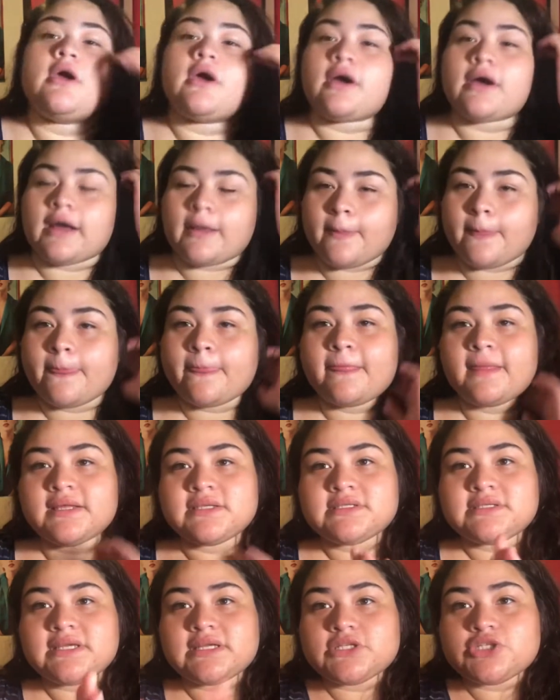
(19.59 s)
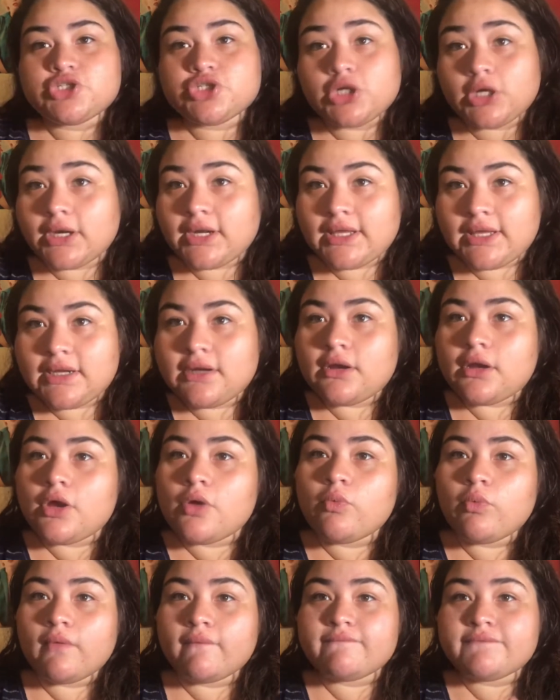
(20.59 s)
Alright, let's get started.
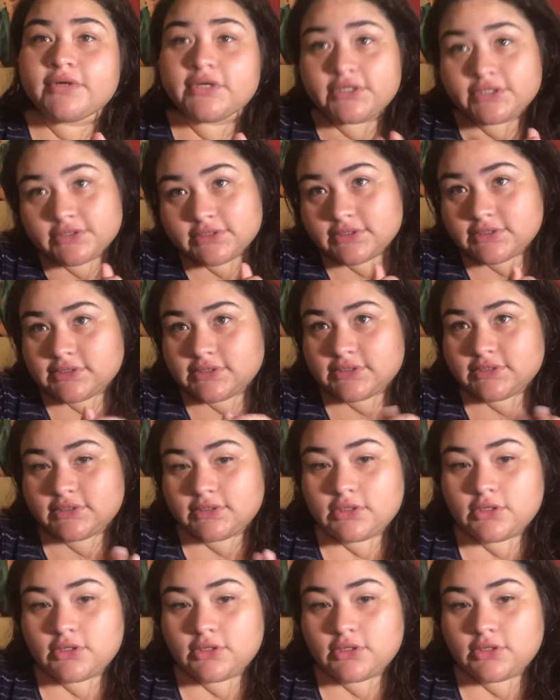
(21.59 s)
Well, first,